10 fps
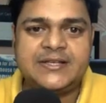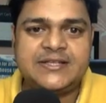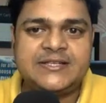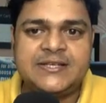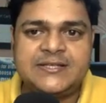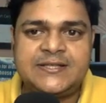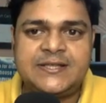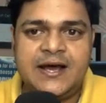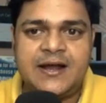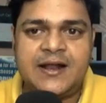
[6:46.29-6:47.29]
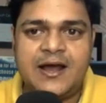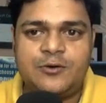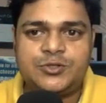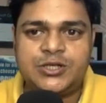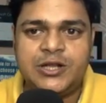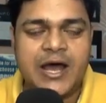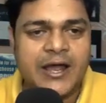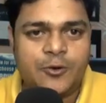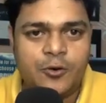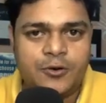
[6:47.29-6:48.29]
This is the cloud shell
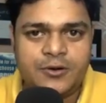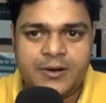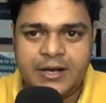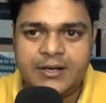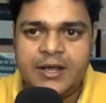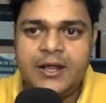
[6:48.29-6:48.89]
icon, right?